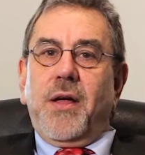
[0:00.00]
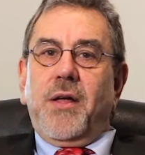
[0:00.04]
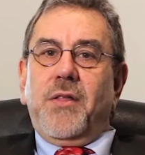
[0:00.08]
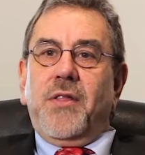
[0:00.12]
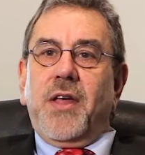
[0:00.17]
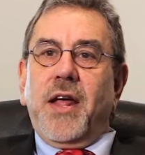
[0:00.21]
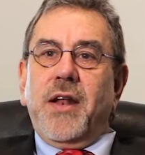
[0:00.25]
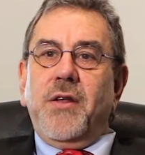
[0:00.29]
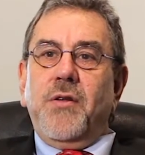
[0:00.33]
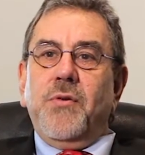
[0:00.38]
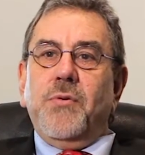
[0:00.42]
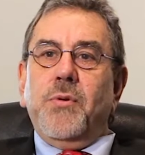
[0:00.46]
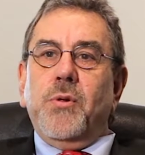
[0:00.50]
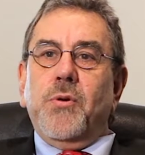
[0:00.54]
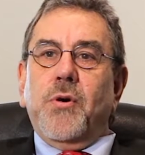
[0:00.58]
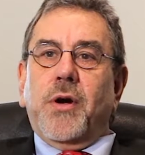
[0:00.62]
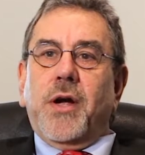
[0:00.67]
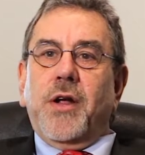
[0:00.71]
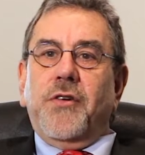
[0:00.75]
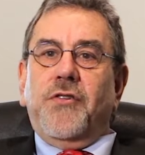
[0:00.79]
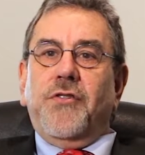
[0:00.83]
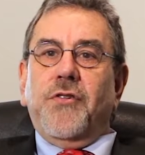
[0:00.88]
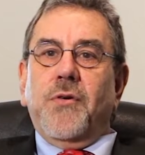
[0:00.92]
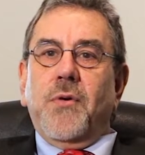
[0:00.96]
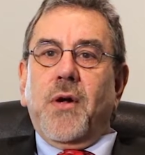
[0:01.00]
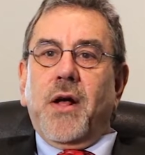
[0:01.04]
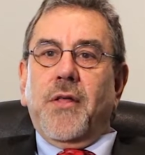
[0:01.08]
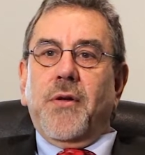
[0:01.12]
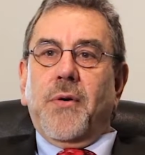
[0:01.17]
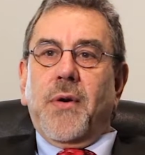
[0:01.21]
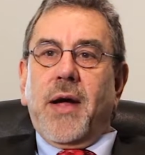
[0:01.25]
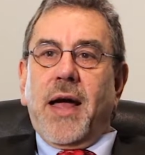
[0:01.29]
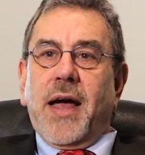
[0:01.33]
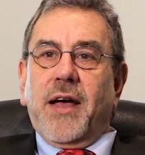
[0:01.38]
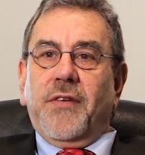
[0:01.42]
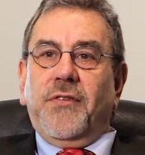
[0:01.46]
Then you look at your
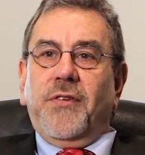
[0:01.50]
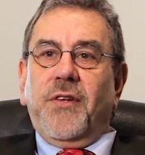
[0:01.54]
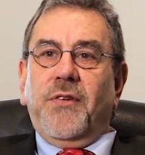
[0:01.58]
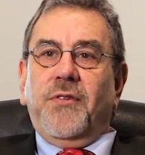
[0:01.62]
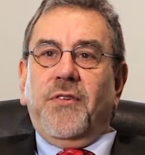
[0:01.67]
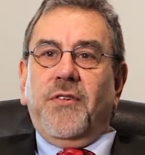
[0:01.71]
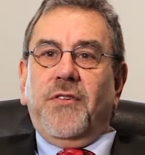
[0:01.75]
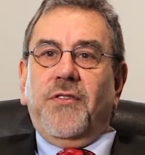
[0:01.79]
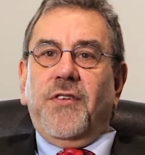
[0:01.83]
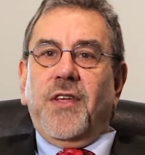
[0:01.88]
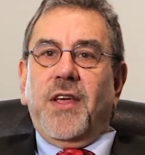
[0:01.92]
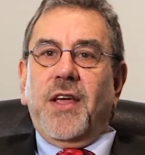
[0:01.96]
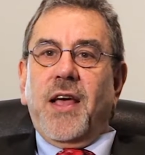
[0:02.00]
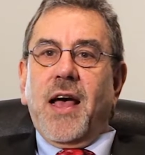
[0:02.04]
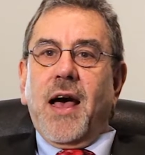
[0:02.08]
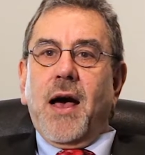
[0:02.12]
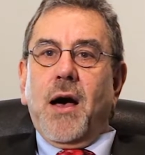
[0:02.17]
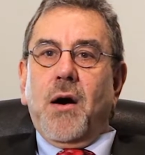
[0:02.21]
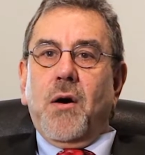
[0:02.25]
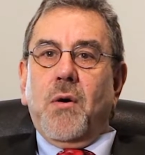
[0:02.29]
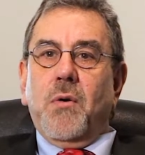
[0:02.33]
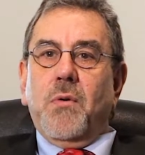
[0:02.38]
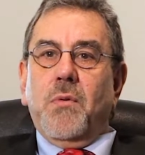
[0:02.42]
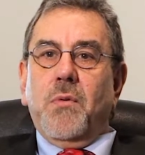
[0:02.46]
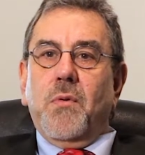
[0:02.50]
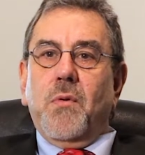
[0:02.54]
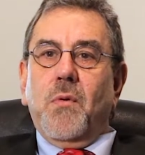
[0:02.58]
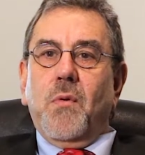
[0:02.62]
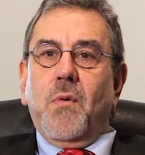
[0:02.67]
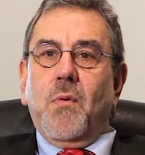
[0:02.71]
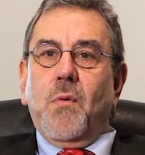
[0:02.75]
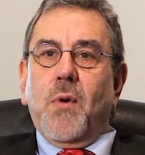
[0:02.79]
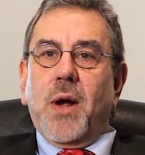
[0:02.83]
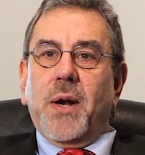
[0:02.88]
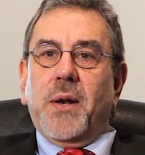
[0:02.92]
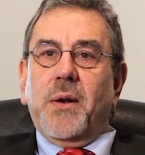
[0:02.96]
other assets to see
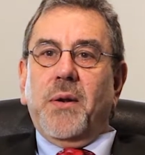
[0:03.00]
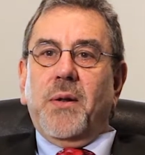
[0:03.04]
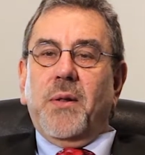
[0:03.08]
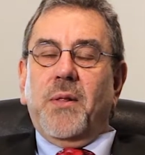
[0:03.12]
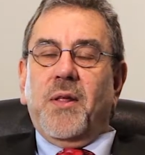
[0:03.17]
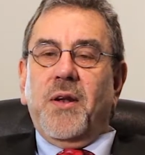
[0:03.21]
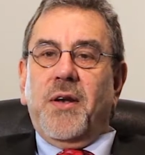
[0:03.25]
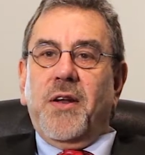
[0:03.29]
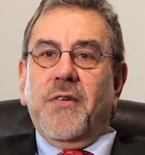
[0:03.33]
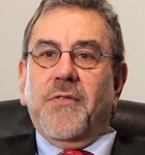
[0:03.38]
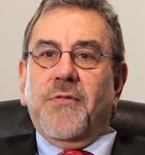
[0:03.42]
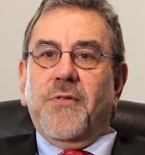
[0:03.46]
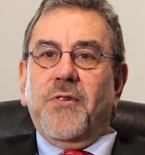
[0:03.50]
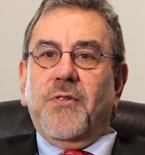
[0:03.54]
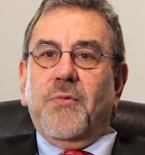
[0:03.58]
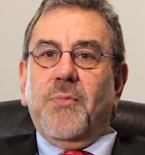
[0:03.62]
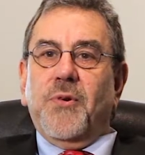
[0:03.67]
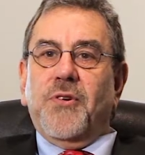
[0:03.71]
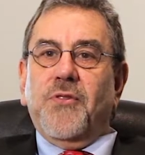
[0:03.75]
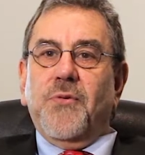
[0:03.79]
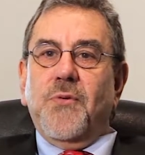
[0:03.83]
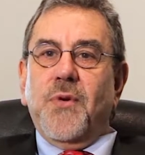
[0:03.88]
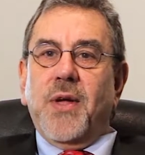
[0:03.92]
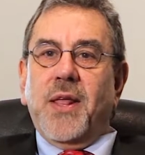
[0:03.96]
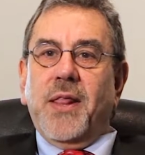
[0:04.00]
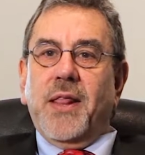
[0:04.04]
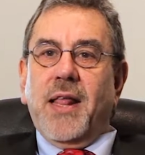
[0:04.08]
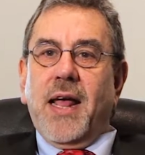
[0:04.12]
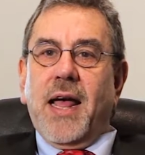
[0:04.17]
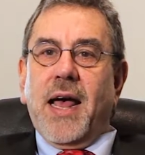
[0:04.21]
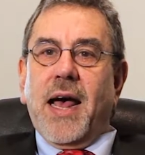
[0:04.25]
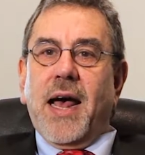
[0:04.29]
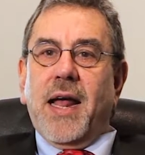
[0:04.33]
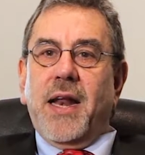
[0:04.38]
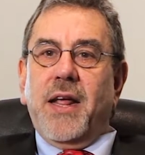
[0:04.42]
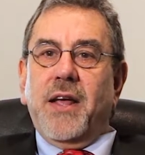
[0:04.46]
what the difference between
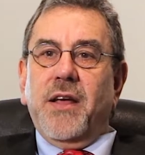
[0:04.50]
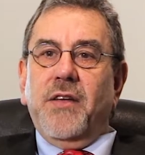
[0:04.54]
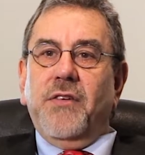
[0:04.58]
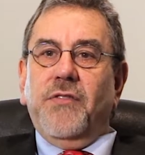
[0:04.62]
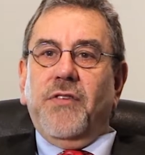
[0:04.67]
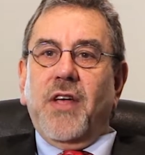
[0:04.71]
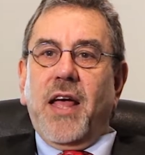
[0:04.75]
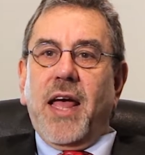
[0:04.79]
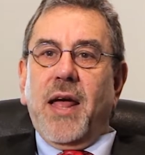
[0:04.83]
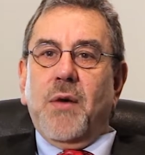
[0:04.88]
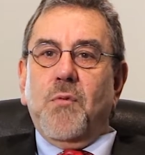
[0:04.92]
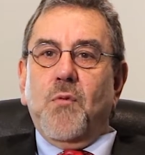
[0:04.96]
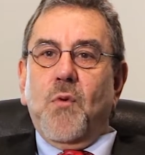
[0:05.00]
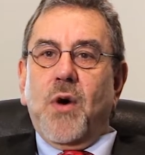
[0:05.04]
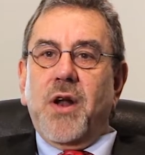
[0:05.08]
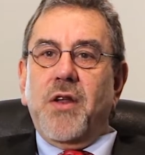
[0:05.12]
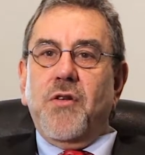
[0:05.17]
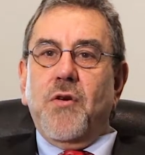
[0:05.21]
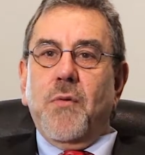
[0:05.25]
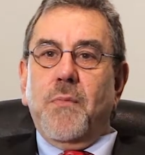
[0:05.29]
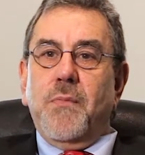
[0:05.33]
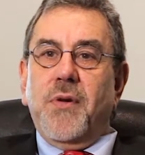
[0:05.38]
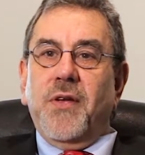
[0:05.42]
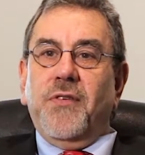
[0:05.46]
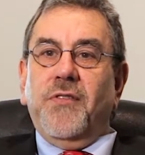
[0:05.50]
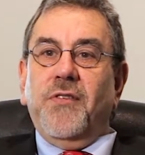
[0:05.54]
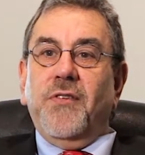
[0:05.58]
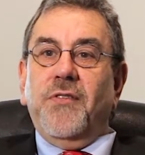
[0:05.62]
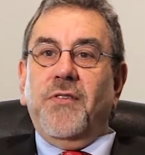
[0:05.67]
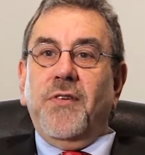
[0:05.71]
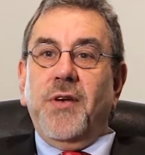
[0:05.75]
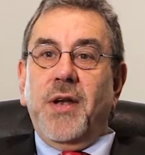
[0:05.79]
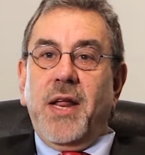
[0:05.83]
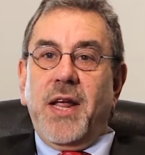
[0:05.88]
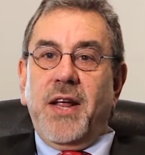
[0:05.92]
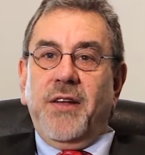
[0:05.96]
that is and what your
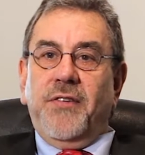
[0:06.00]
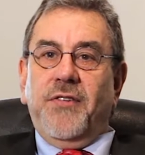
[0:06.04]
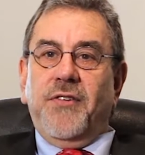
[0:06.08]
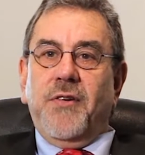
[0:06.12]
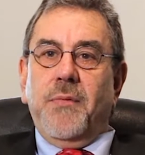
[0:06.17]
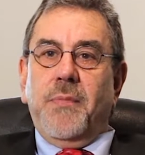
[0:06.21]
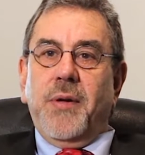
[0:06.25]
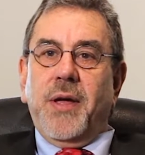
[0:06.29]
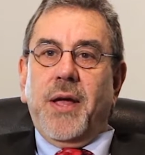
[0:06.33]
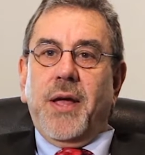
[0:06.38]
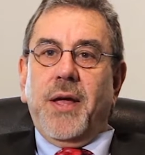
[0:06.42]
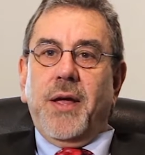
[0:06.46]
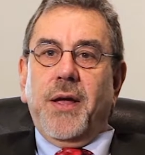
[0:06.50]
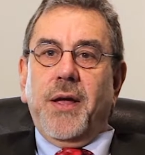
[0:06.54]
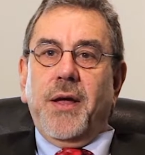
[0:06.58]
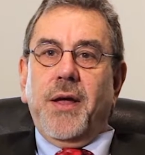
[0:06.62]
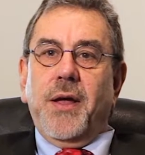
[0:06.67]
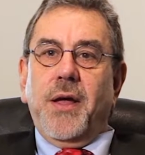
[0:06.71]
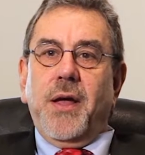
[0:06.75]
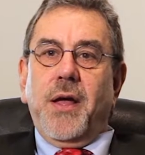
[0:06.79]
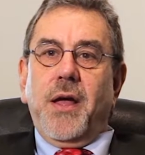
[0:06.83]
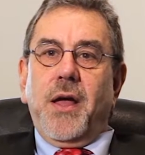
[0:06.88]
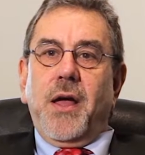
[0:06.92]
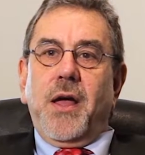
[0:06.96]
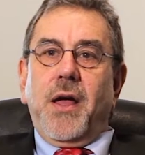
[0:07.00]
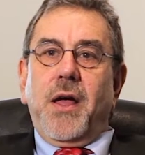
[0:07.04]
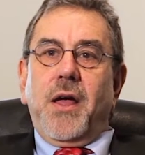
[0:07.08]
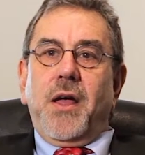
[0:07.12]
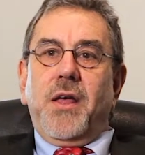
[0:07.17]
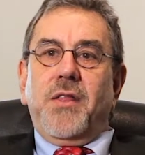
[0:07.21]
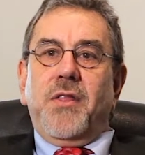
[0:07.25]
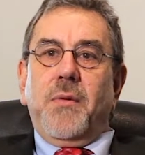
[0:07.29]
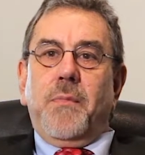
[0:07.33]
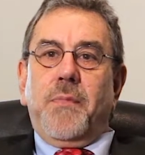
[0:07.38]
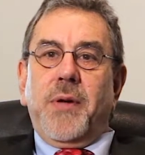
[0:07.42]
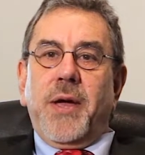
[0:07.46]
business needs to be.
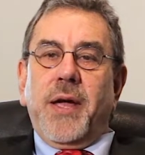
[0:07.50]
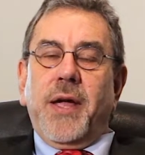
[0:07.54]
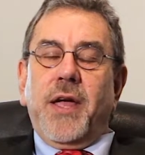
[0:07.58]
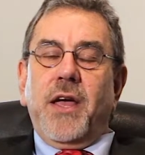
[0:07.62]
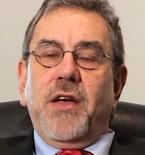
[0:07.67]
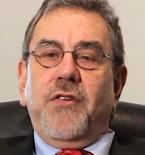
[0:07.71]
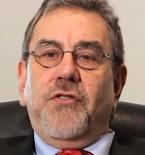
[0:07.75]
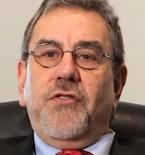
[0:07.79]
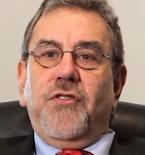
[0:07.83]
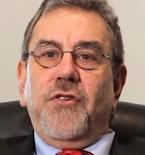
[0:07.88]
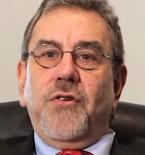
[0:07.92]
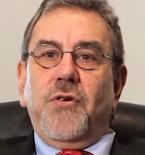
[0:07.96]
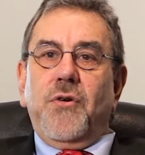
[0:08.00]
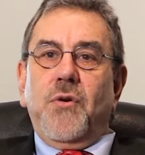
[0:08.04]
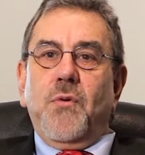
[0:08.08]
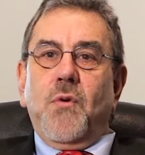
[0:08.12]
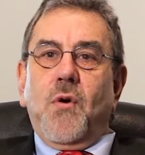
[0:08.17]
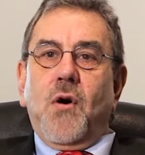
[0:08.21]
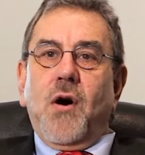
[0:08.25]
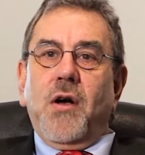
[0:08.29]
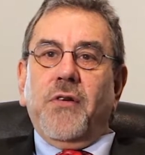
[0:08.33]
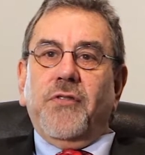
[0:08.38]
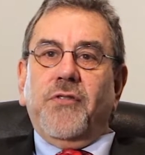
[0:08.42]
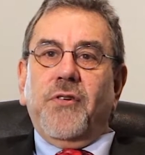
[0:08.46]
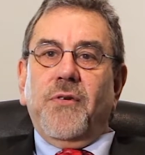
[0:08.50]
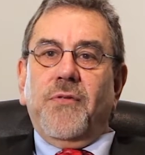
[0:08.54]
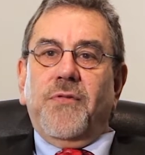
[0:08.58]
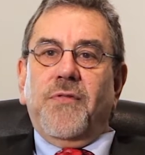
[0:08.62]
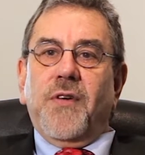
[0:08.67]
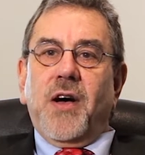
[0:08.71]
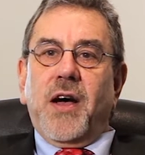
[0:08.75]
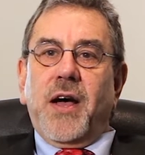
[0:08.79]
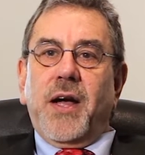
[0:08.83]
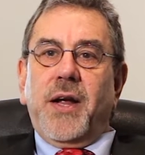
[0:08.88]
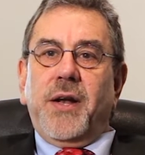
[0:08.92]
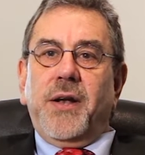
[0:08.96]
The big issue you also
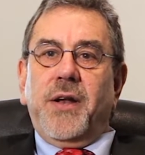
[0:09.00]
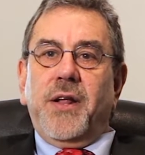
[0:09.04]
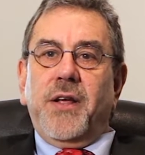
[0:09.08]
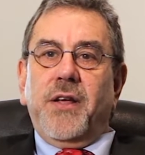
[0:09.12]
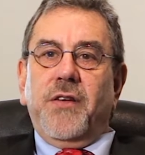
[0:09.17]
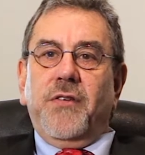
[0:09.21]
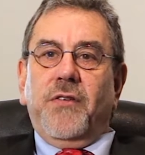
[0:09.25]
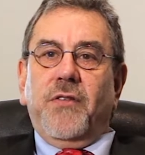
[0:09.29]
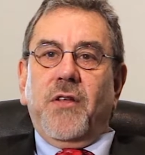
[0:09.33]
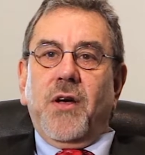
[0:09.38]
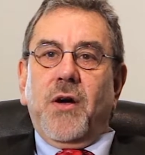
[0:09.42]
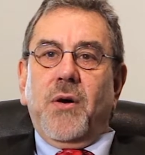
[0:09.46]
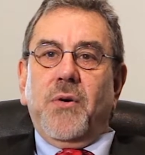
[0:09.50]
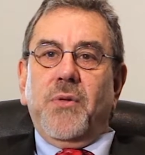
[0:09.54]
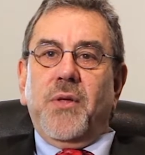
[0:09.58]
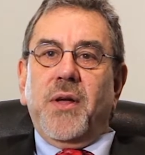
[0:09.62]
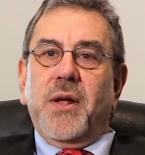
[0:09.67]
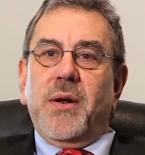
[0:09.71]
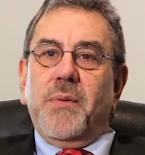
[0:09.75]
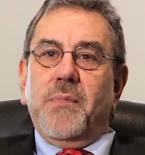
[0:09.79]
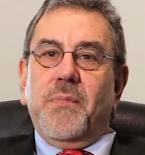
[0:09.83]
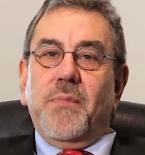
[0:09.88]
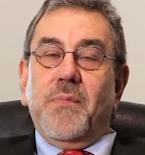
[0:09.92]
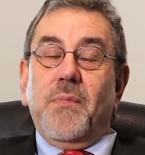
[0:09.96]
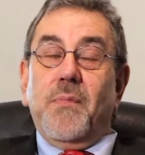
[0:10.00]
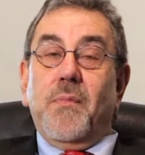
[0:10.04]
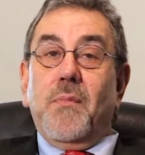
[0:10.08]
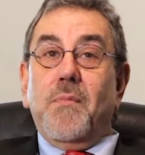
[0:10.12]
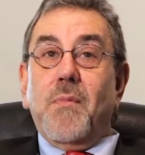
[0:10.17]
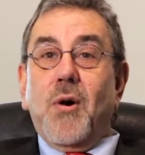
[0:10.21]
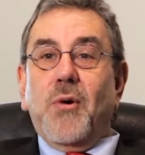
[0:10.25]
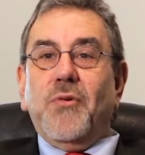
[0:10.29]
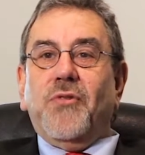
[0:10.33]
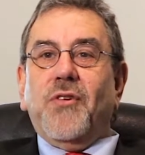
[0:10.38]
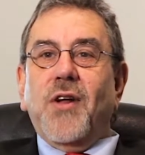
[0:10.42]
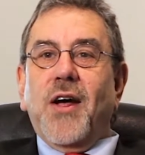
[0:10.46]
find is, though, that
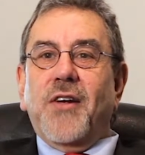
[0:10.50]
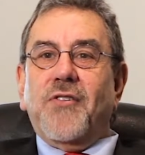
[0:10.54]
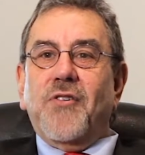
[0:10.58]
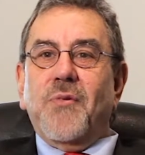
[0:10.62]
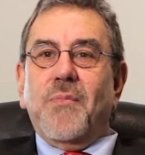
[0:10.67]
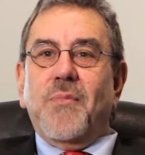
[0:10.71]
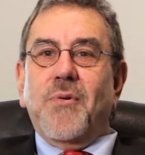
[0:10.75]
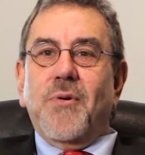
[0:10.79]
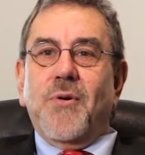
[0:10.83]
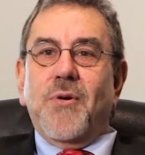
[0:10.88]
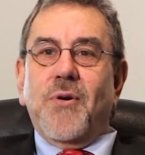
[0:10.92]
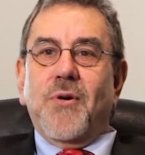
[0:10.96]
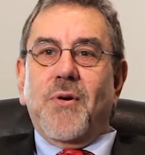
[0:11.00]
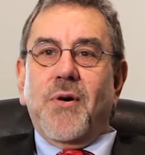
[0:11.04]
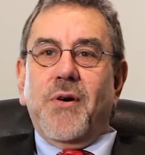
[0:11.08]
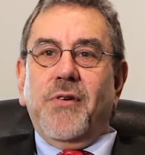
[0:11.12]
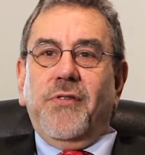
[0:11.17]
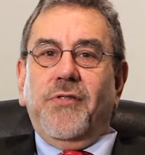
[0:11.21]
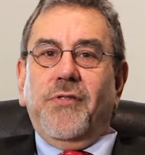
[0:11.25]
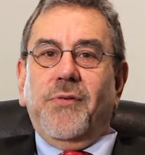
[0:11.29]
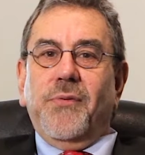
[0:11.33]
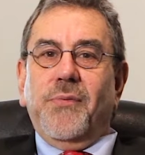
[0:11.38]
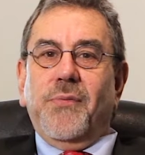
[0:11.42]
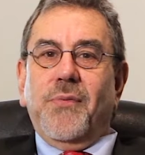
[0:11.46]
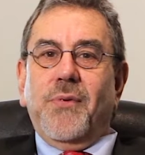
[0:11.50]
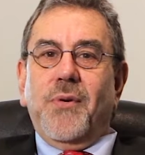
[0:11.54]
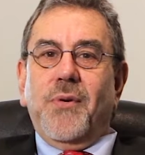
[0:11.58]
most entrepreneurs,